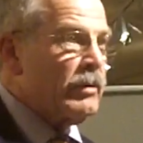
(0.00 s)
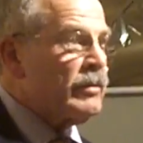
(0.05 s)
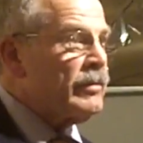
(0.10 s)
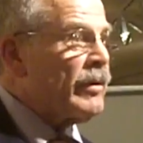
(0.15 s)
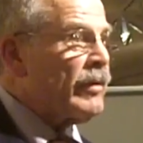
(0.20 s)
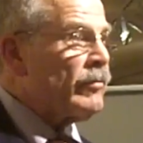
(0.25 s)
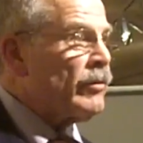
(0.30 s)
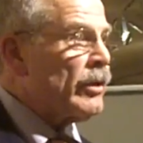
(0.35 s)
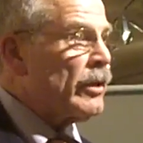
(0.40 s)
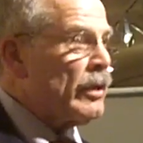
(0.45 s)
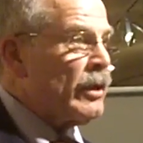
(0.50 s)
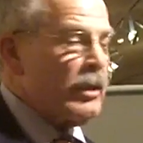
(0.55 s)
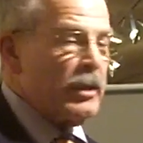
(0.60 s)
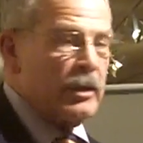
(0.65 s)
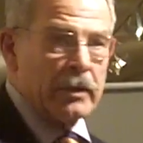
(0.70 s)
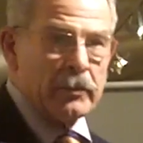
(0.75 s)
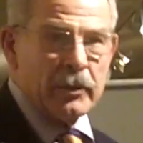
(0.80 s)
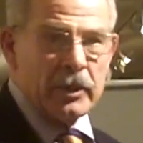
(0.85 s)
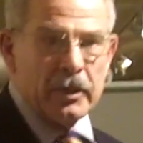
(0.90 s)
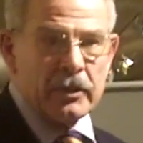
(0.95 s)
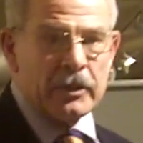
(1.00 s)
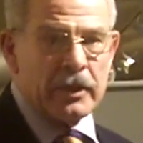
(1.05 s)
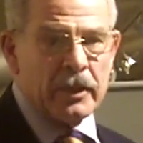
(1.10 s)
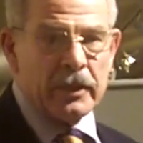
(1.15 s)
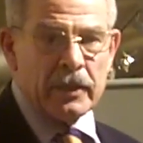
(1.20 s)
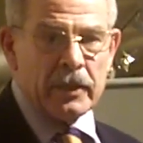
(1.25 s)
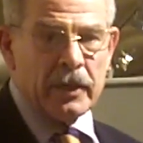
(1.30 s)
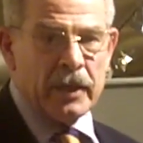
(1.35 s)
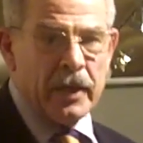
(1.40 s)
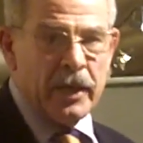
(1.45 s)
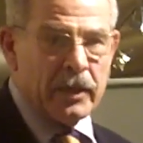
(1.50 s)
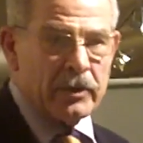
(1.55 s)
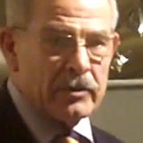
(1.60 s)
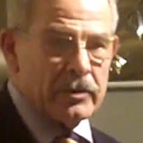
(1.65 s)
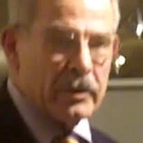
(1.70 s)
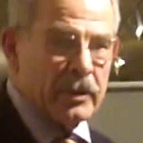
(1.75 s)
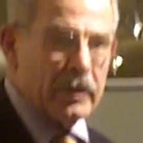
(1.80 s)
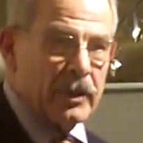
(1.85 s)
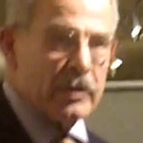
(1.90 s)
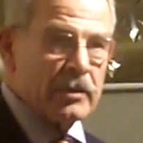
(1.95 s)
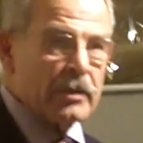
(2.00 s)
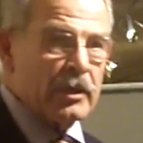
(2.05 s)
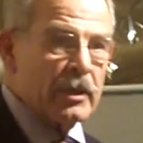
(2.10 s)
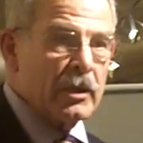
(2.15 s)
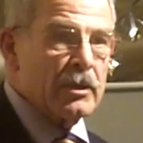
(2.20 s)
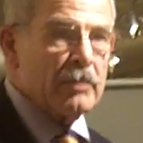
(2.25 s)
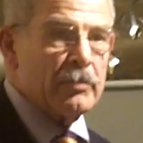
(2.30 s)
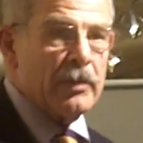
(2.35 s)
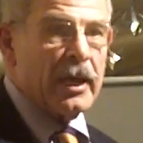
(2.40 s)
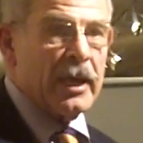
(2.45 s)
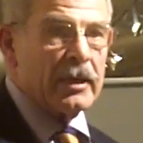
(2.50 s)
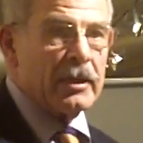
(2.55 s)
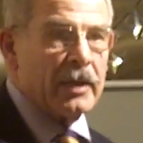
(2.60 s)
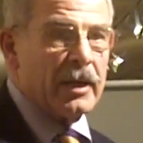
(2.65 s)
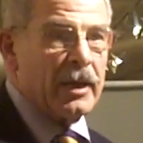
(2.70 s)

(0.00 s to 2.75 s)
hear never anybody taking any action against any of the mm-hmm.